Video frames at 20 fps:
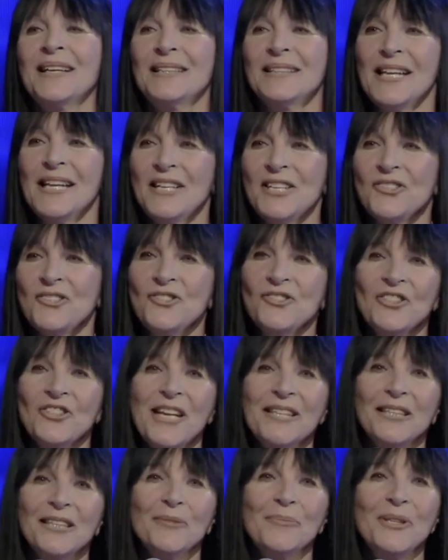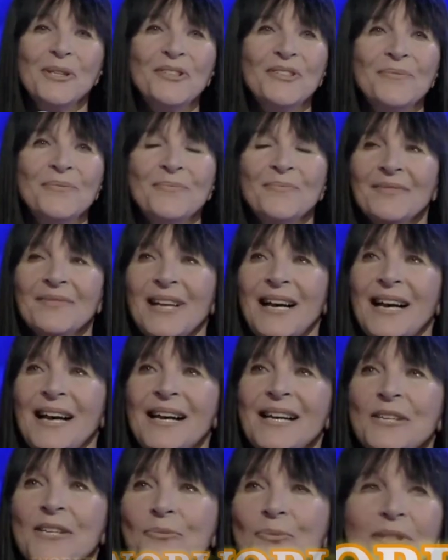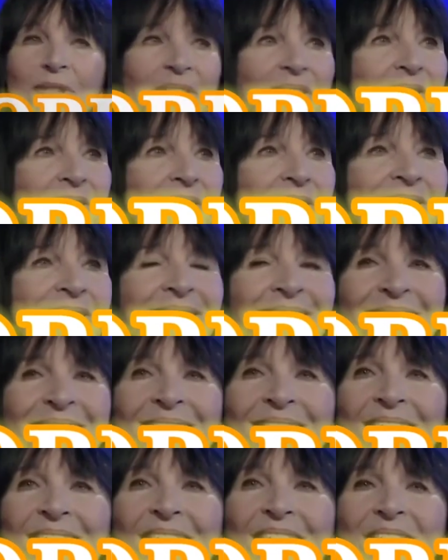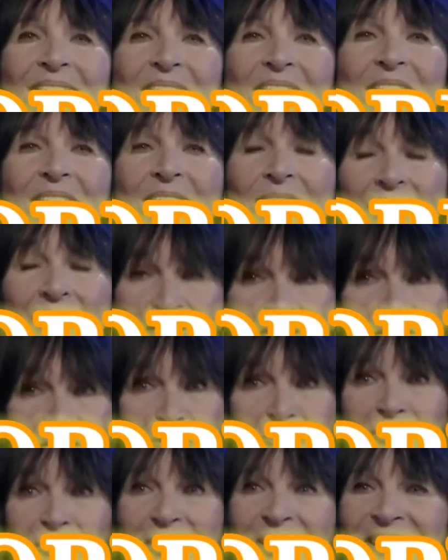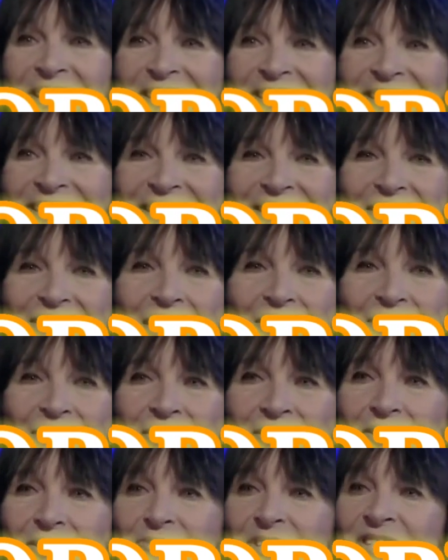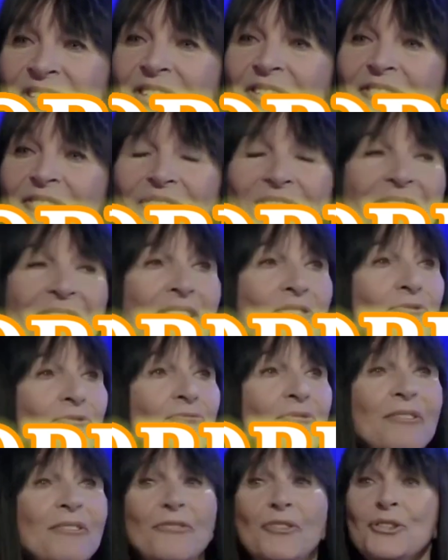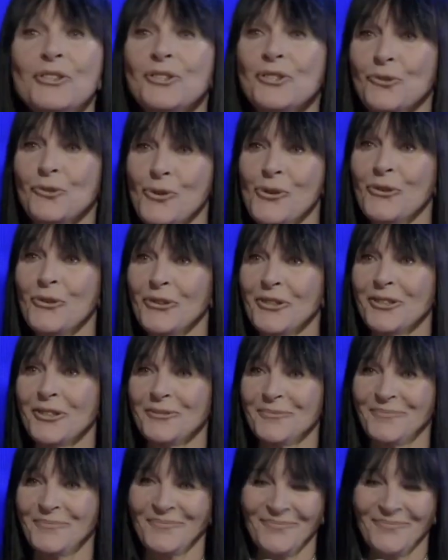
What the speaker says: Ladies and gentlemen, I will, as is customary, announce the results in reverse order.